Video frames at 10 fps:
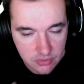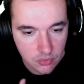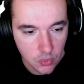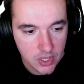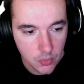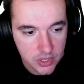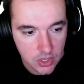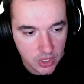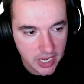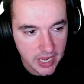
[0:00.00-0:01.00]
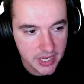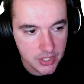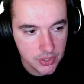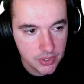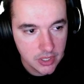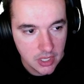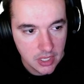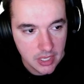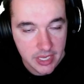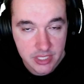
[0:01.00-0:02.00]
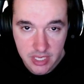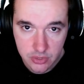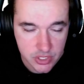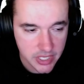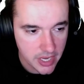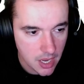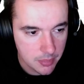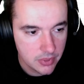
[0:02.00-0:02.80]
what I want to look at here is how to set it up.